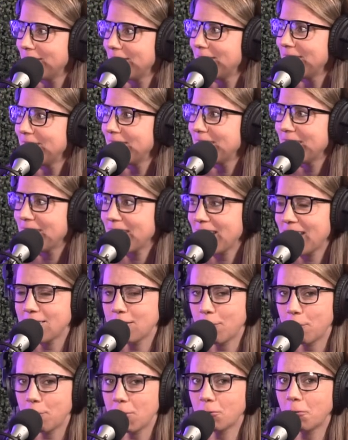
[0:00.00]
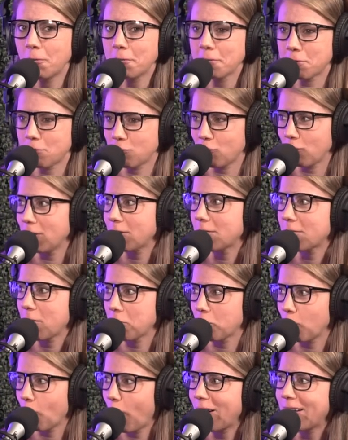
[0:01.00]
That's awesome. In the middle of the street, because I
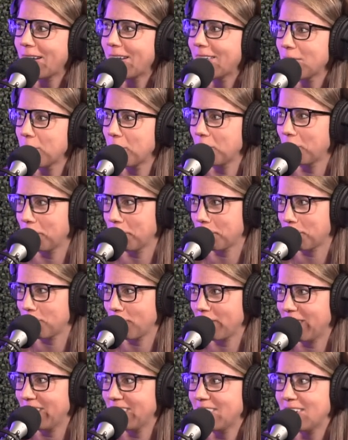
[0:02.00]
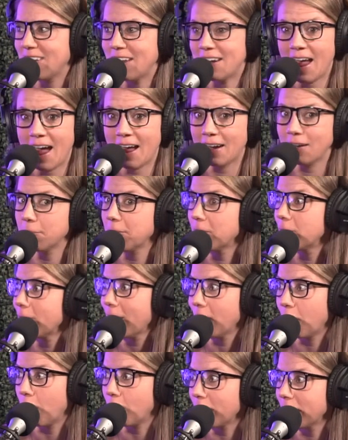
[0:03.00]
was walking in the middle of the street. It hadn't been
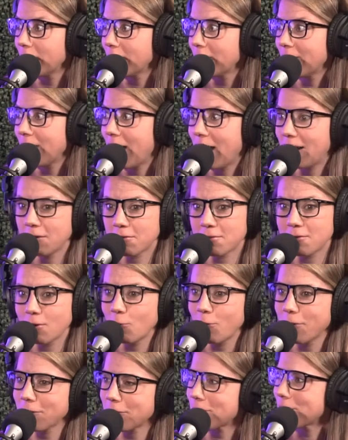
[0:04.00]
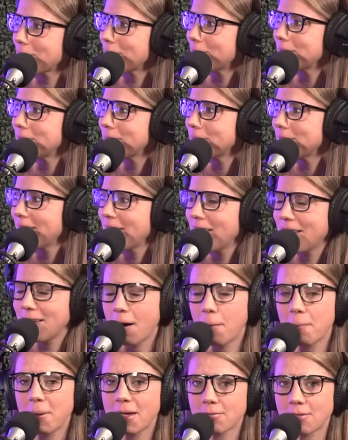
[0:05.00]
ran over, and it still works. That's
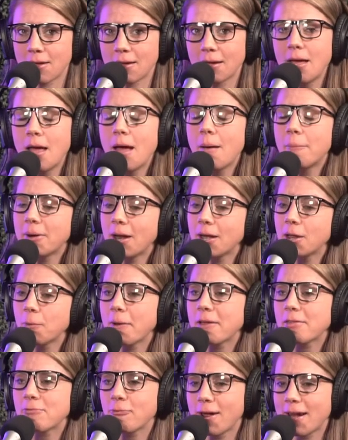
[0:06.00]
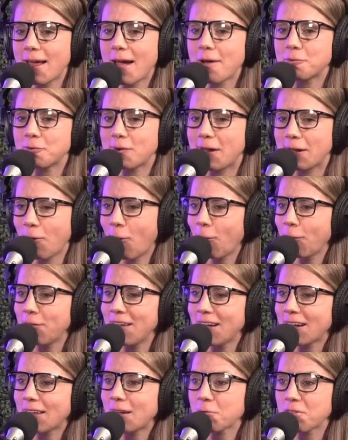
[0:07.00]
awesome. Amazing. But anyways, right after I called
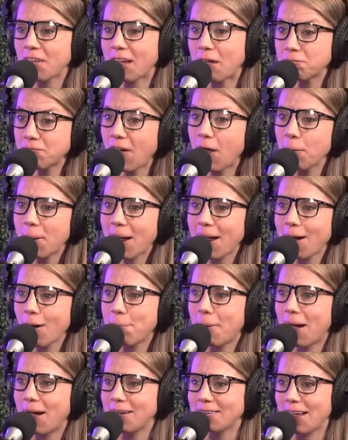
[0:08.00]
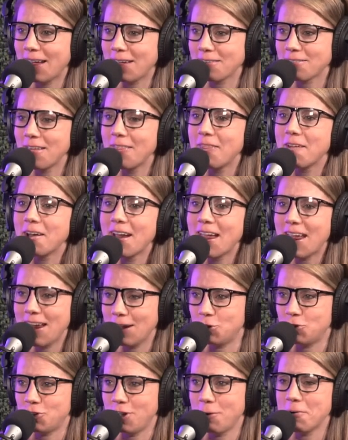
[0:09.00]
Nick and I was like, I found my AirPod case. And then I
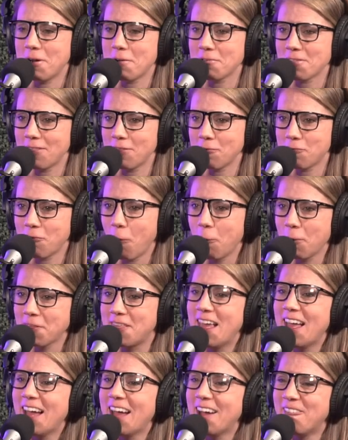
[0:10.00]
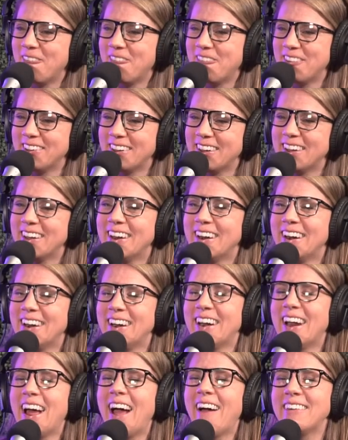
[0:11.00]
ate shit when I was on the phone with him.
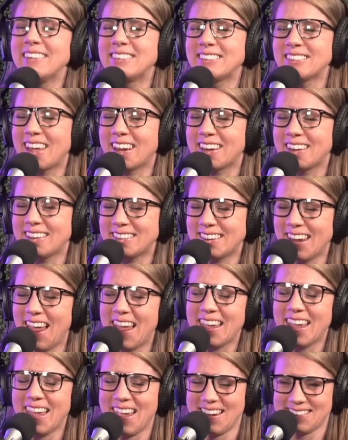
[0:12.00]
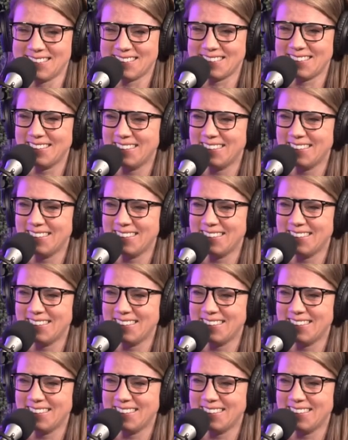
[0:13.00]
I was like, dang it.